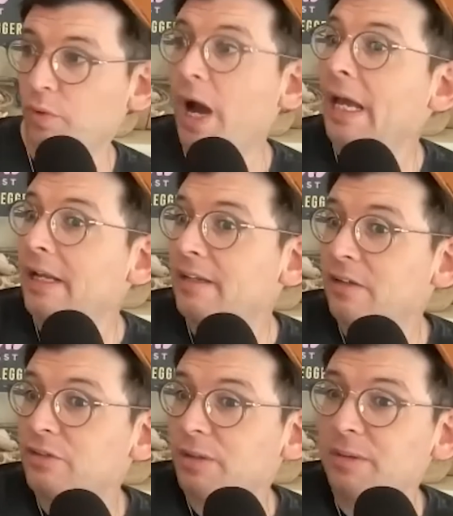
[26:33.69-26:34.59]
Right?
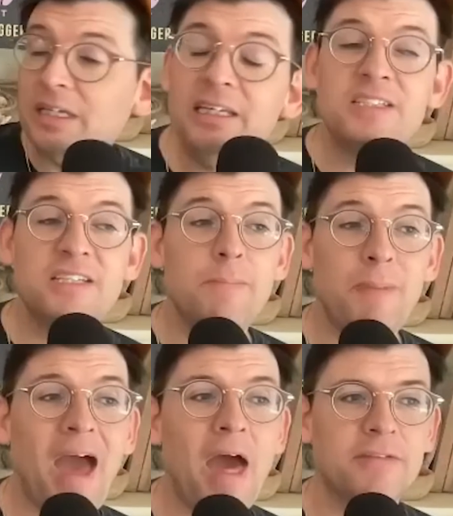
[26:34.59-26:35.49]
There's an easy
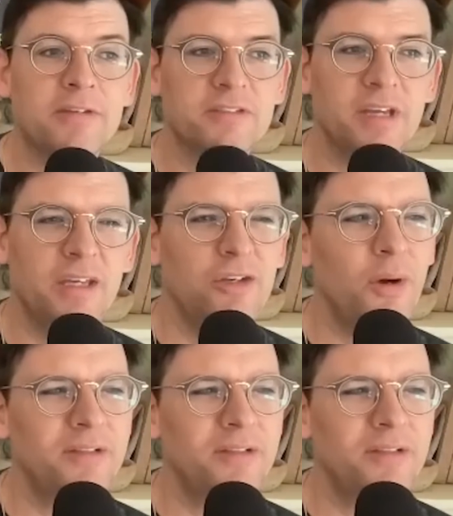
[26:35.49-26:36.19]
path to say,